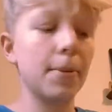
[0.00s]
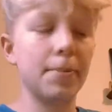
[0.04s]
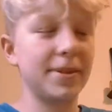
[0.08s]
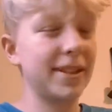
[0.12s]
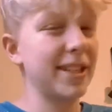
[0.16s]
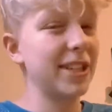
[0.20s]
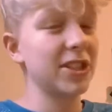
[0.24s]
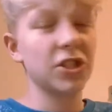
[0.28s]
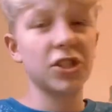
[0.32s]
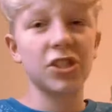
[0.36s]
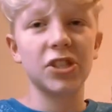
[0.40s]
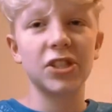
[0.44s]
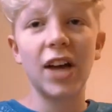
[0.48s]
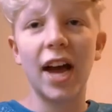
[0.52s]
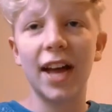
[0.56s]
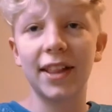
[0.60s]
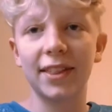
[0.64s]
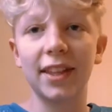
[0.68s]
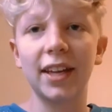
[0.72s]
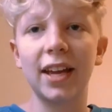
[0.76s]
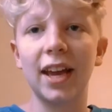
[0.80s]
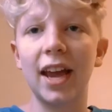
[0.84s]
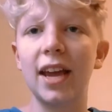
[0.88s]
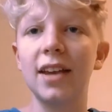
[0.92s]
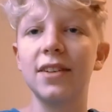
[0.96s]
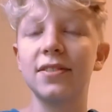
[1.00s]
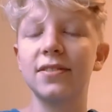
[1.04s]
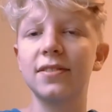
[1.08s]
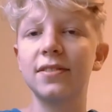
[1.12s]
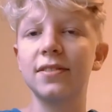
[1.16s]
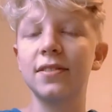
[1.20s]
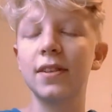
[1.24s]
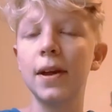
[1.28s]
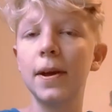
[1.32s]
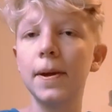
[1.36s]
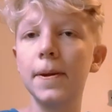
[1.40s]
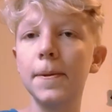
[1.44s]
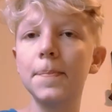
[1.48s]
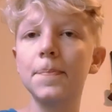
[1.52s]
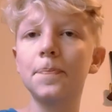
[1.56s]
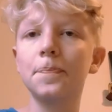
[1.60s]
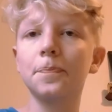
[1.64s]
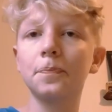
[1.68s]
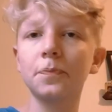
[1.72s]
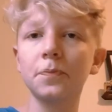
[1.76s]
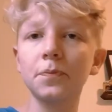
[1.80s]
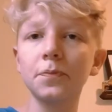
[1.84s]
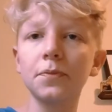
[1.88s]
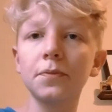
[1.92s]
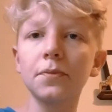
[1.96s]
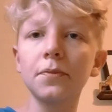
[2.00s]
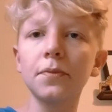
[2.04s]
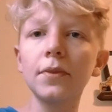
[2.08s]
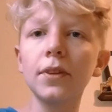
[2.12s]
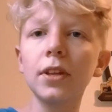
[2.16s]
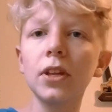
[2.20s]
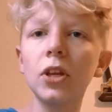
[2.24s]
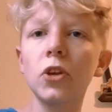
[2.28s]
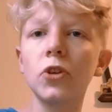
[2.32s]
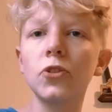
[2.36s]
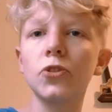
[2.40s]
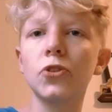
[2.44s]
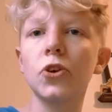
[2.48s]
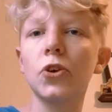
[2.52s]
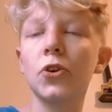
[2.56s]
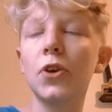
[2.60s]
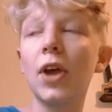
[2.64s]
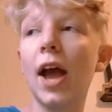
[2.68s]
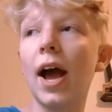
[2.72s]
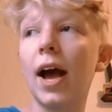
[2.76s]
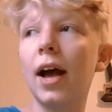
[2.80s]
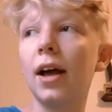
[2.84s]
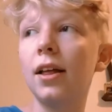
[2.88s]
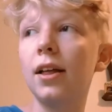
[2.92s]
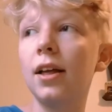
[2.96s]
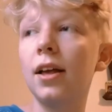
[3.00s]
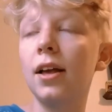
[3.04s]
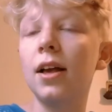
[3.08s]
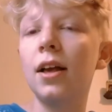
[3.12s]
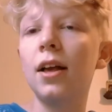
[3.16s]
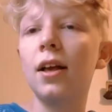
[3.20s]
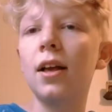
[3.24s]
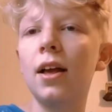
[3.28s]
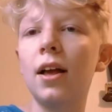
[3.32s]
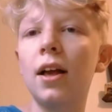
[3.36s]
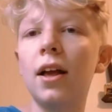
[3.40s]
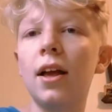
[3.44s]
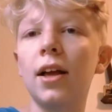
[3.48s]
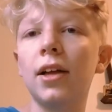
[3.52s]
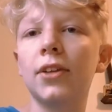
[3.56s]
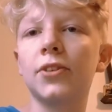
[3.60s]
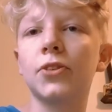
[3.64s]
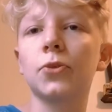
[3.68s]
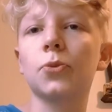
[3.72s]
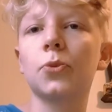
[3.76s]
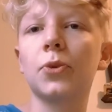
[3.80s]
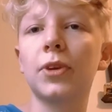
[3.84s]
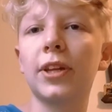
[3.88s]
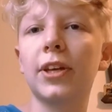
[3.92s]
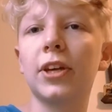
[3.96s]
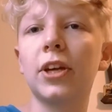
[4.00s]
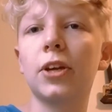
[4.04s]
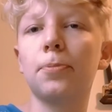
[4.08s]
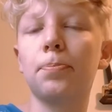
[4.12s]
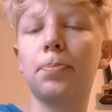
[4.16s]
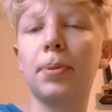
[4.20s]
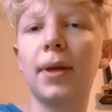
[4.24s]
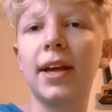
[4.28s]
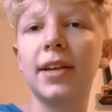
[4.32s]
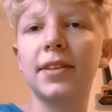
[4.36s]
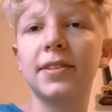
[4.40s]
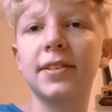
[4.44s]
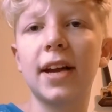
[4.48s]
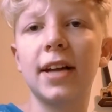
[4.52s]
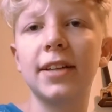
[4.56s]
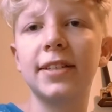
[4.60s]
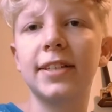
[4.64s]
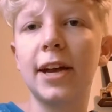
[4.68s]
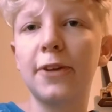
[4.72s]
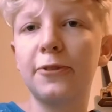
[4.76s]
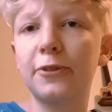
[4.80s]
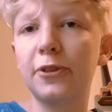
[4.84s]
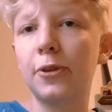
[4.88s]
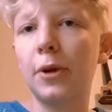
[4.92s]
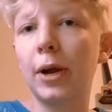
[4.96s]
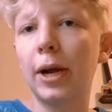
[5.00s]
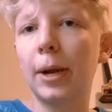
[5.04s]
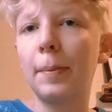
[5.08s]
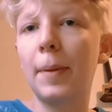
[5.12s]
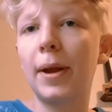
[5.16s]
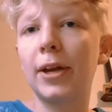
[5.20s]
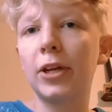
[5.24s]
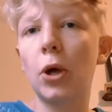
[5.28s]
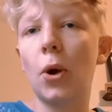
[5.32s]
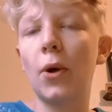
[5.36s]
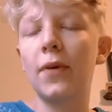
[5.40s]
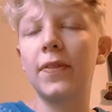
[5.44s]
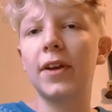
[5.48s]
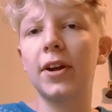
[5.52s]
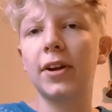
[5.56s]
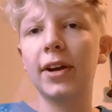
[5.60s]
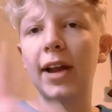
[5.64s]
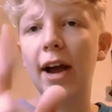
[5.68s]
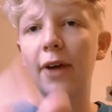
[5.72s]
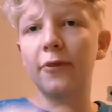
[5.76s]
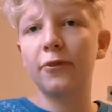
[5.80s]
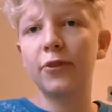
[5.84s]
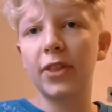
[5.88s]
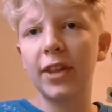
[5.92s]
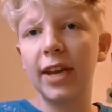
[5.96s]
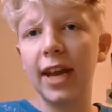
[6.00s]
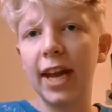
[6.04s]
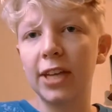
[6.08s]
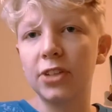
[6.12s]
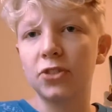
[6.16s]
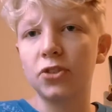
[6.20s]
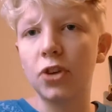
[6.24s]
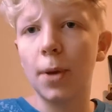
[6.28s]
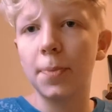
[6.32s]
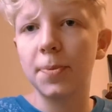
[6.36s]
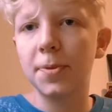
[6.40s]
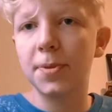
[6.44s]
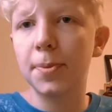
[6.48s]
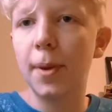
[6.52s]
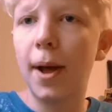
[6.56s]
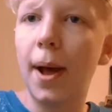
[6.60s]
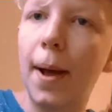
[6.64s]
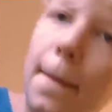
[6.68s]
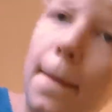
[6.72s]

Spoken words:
that's just not the case. So, yeah, it's a really good place. I definitely recommend going there. Now for the next drop spot.